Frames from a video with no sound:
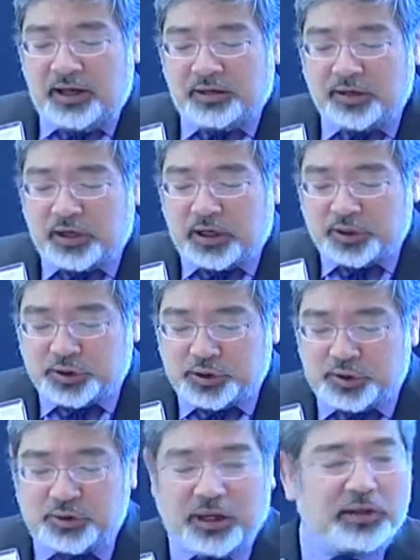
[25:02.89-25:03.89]
There are
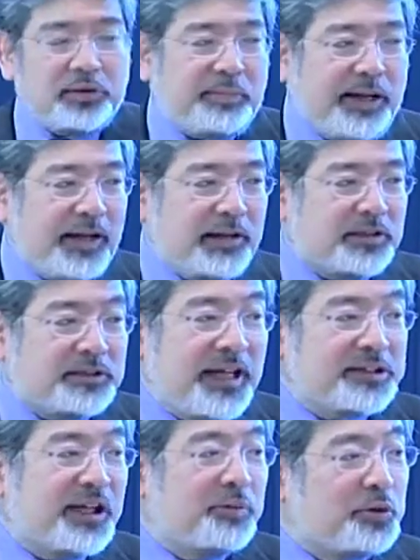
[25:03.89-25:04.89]
2 other panels,
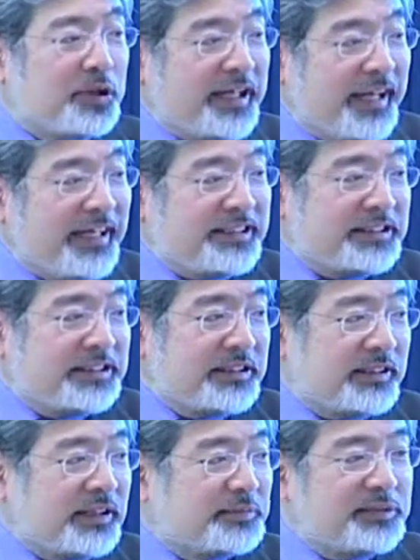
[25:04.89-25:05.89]
actually have more cases than us,